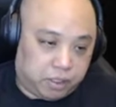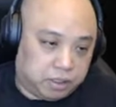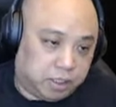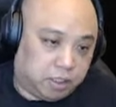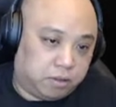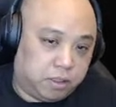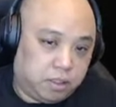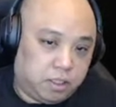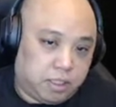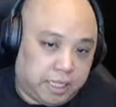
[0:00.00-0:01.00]
so,
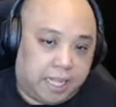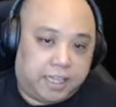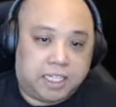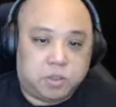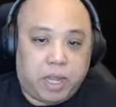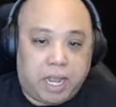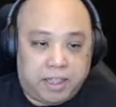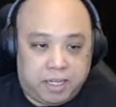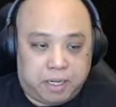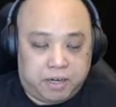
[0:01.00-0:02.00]
yeah, that's the way I
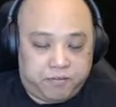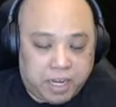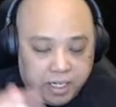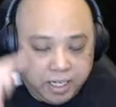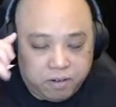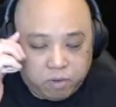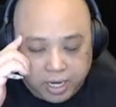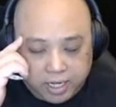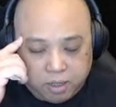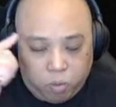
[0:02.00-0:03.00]
think about it. If I can write
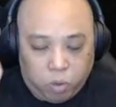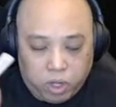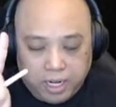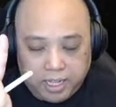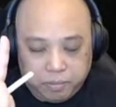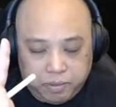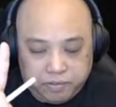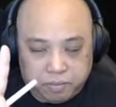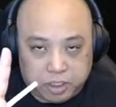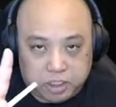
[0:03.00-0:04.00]
one enthalpy of
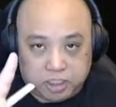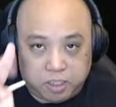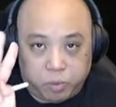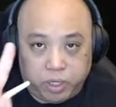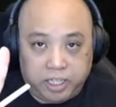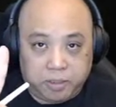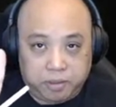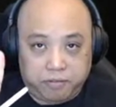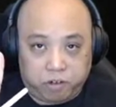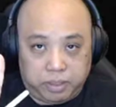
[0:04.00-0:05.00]
combustion and one enthalpy
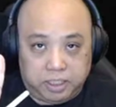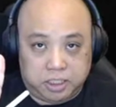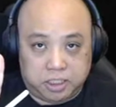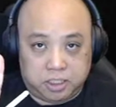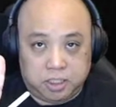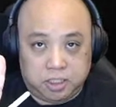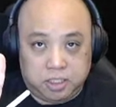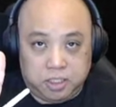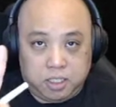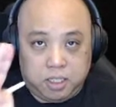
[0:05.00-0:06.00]
of formation,
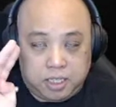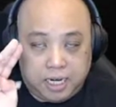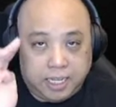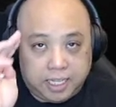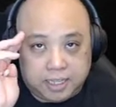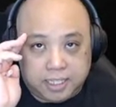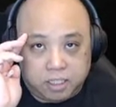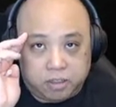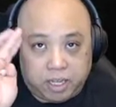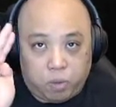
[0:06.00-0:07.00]
then I can think,
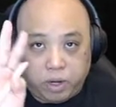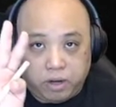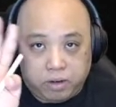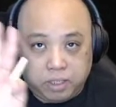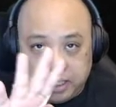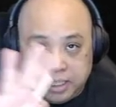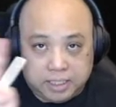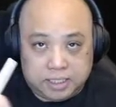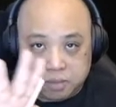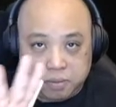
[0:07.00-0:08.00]
okay, where is
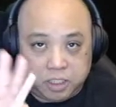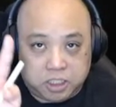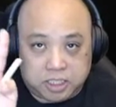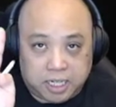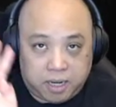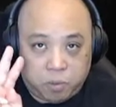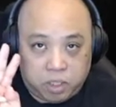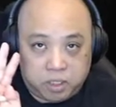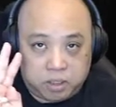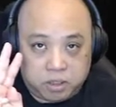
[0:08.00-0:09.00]
the species that I want?
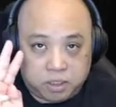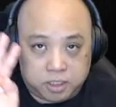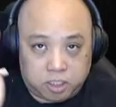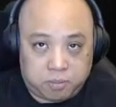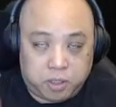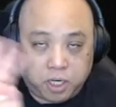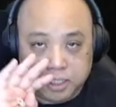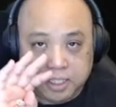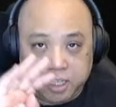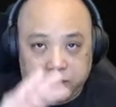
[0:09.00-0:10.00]
Is it on the product
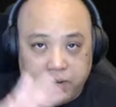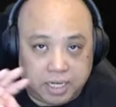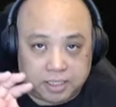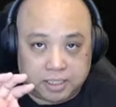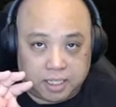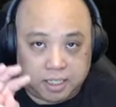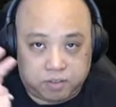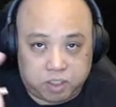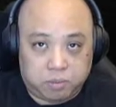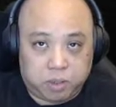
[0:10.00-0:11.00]
side or the reactant side? If it's
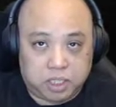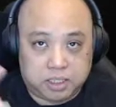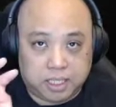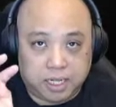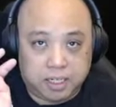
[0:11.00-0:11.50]
on the product side,